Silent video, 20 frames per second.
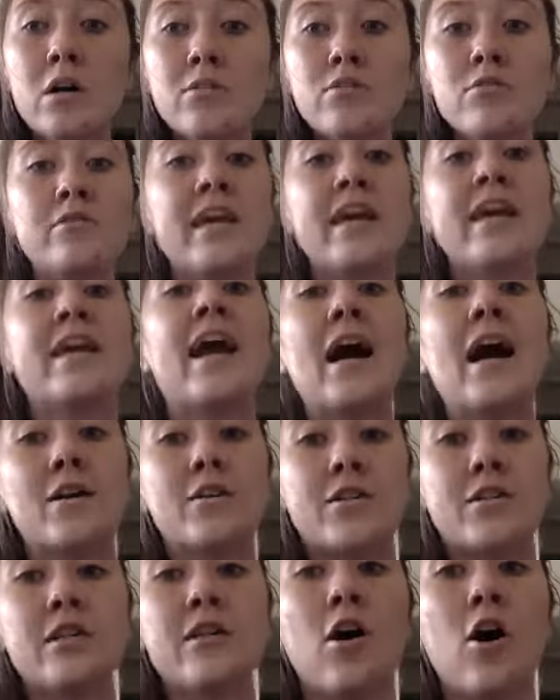to take
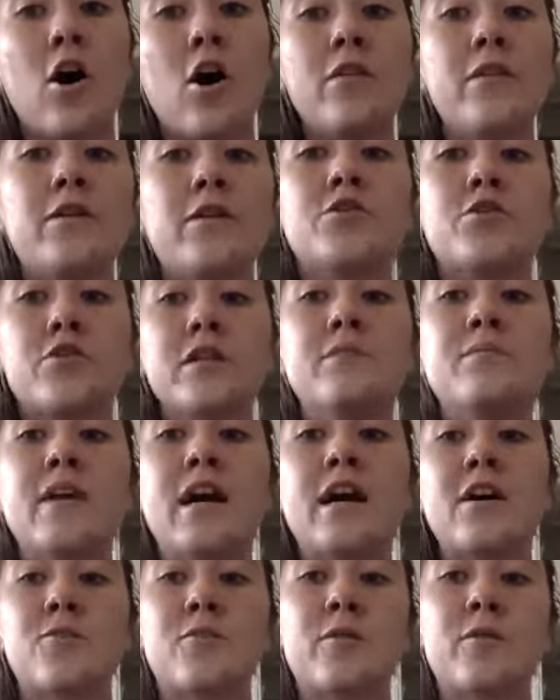action on their dreams,
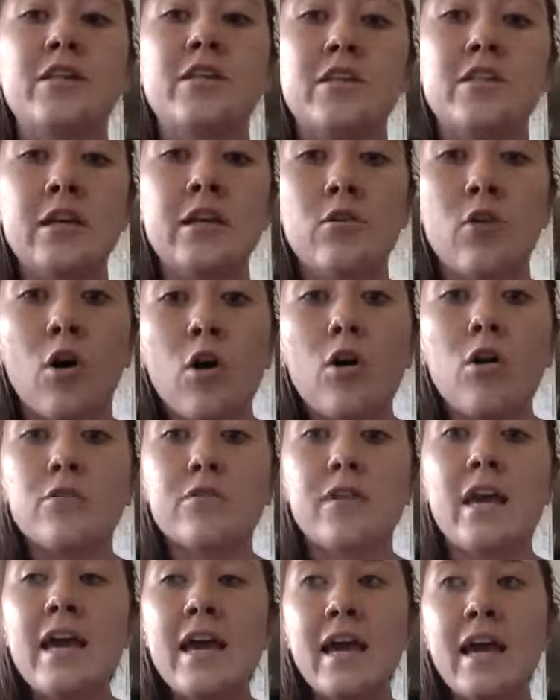aspiration, and goals,